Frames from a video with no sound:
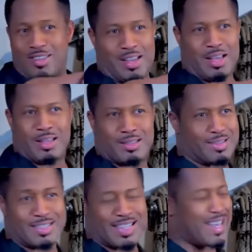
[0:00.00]
No.
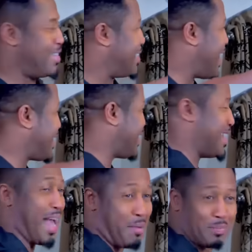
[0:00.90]

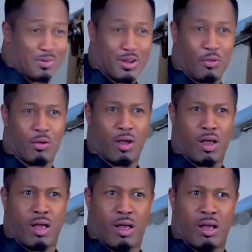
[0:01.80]
That didn't happen.
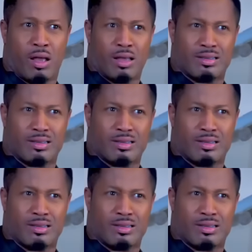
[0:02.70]
No.